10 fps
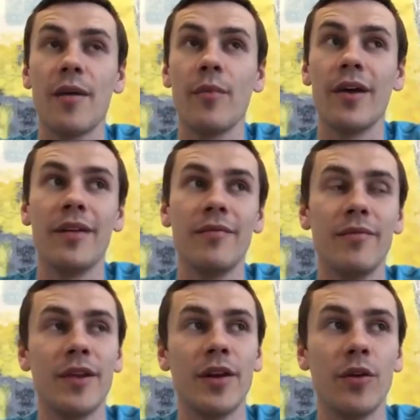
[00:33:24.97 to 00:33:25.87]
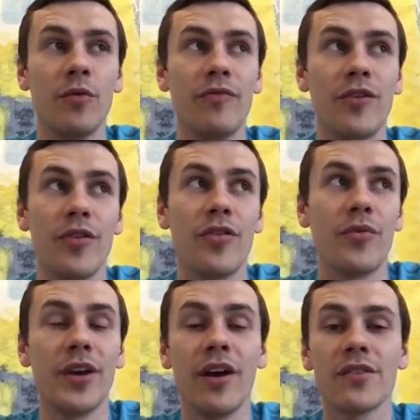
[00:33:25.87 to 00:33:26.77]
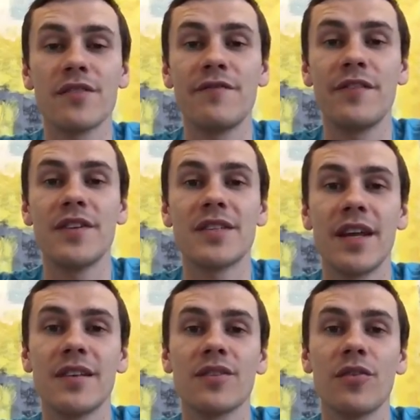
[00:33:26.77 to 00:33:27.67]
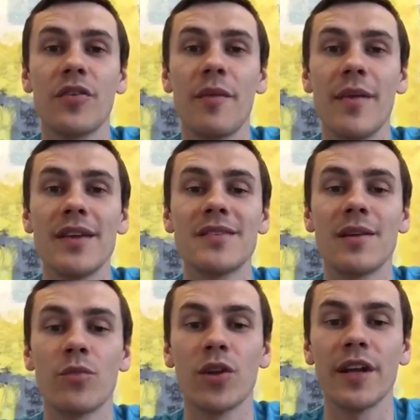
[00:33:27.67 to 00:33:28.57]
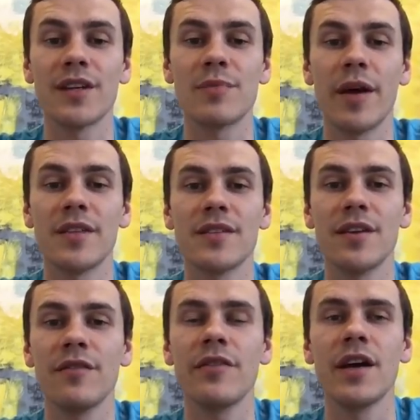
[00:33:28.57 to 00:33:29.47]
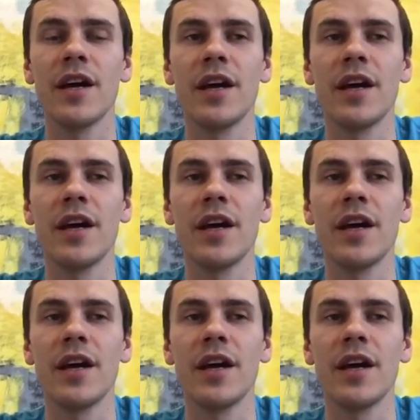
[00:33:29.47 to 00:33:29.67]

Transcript: And you know, for $3.50, although that may seem really expensive,